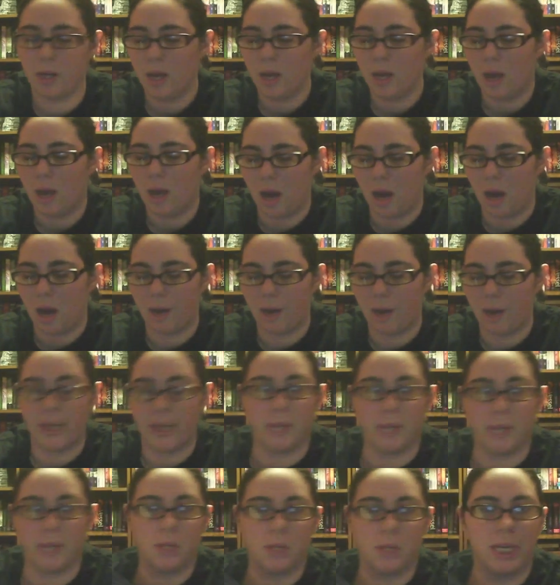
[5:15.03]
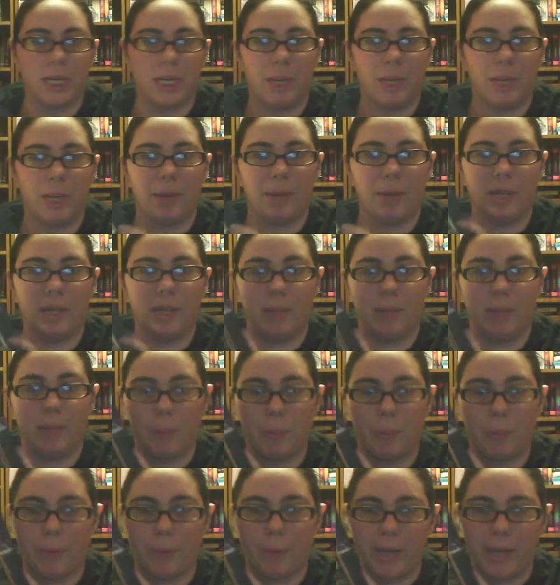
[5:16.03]
And I'm talking about Libba
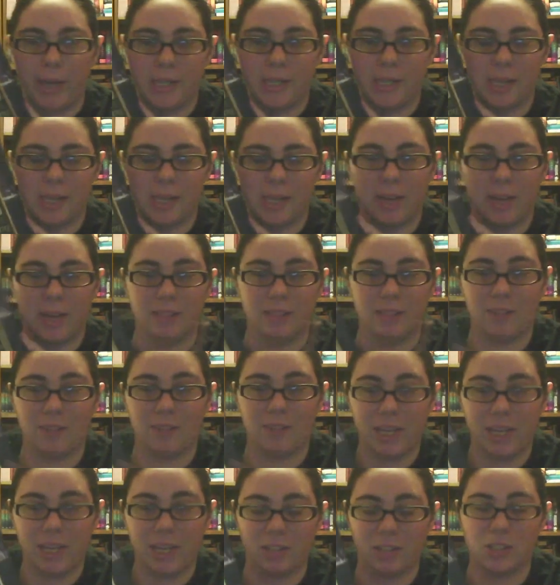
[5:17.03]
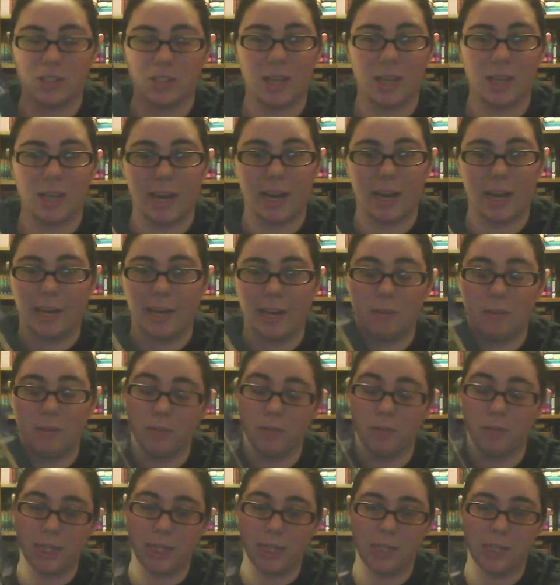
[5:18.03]
Bray's Diviners. I
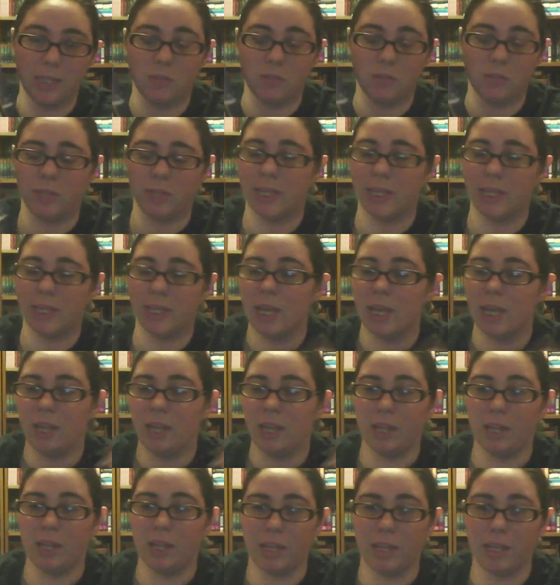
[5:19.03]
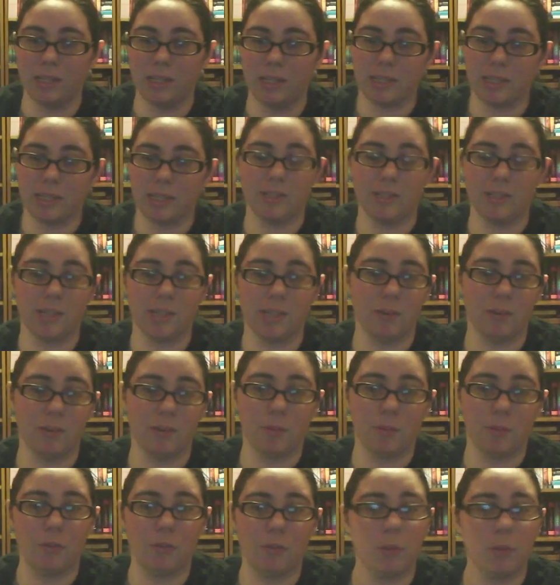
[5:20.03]
really need to read. The series I read
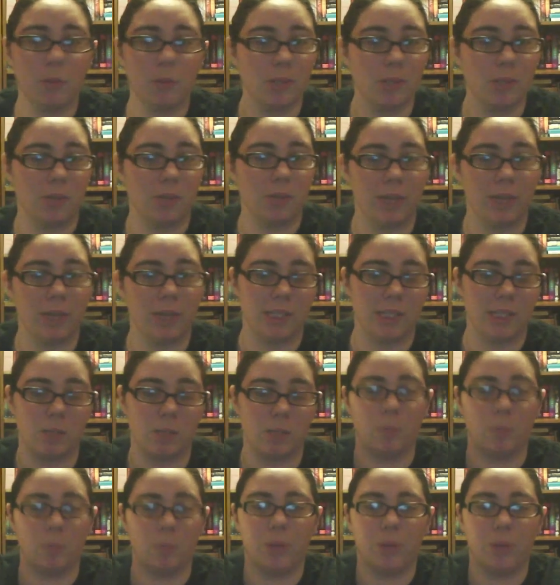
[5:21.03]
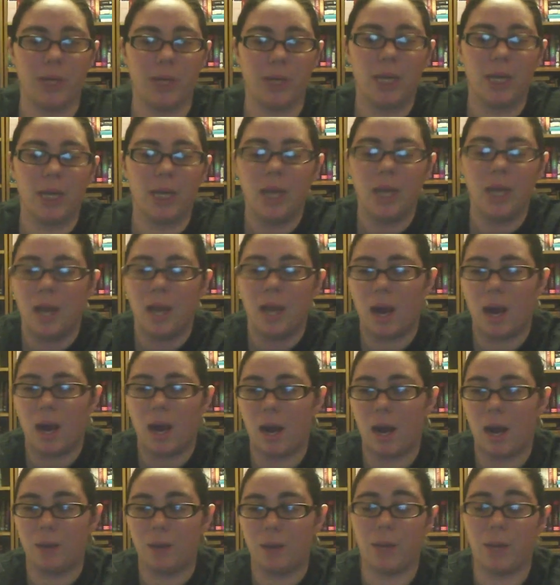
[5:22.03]
before was Great and Terrible Beauty.
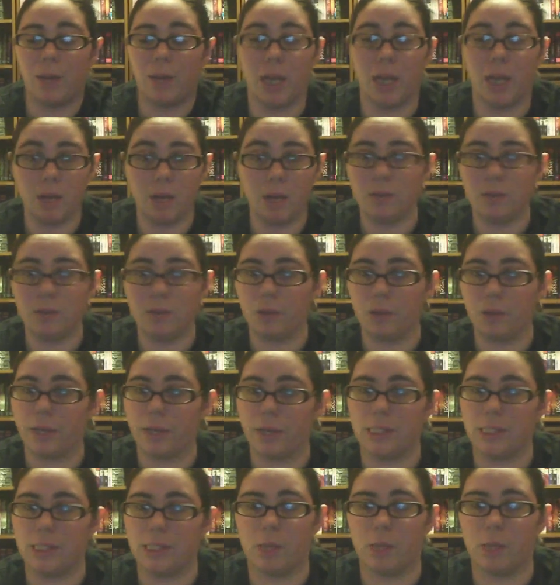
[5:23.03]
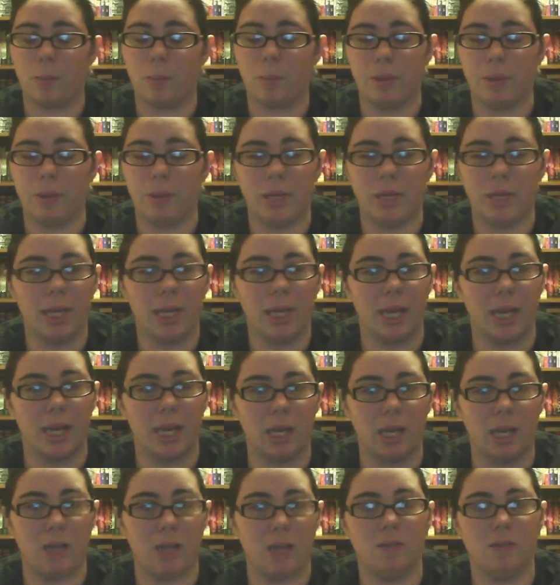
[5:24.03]
I loved Great and Terrible Beauty, and I
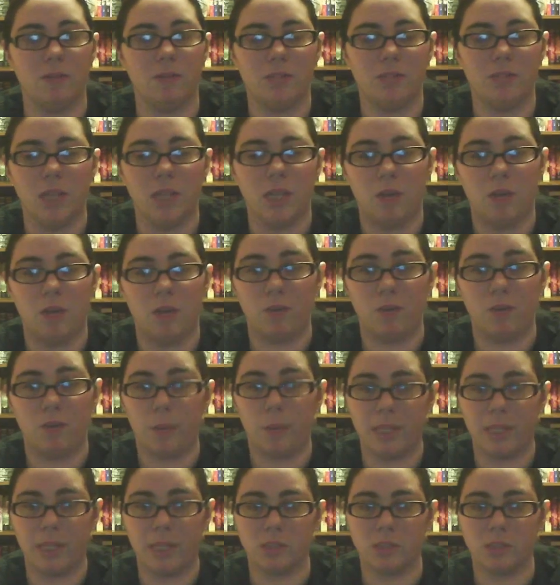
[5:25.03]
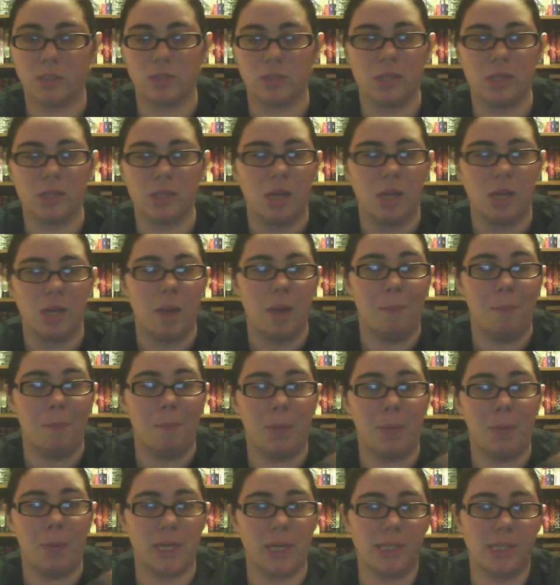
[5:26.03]
loved Rebel Angels,
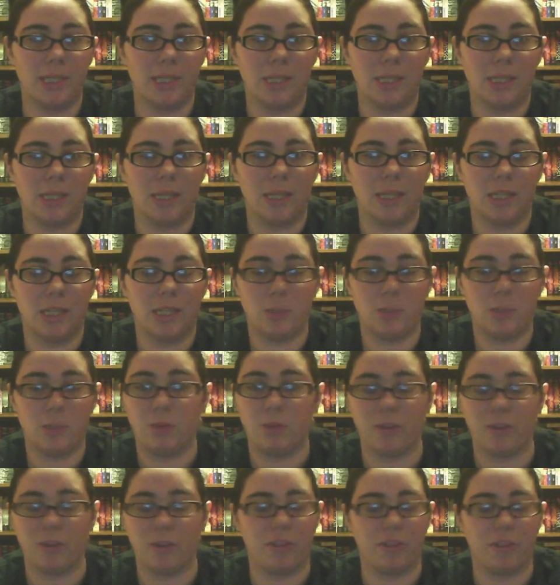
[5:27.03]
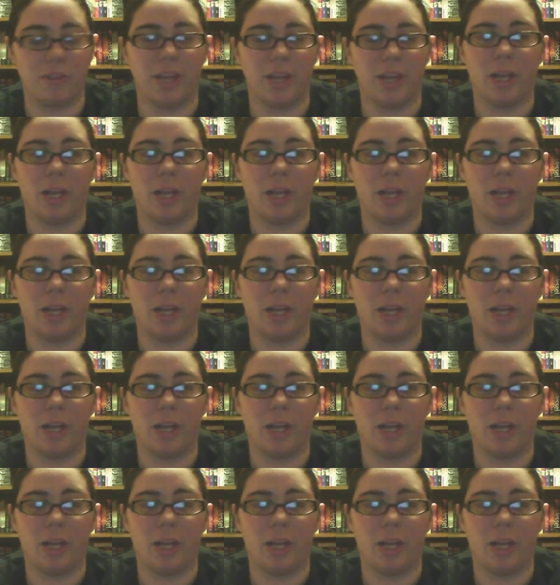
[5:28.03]
but Sweet for a Thing,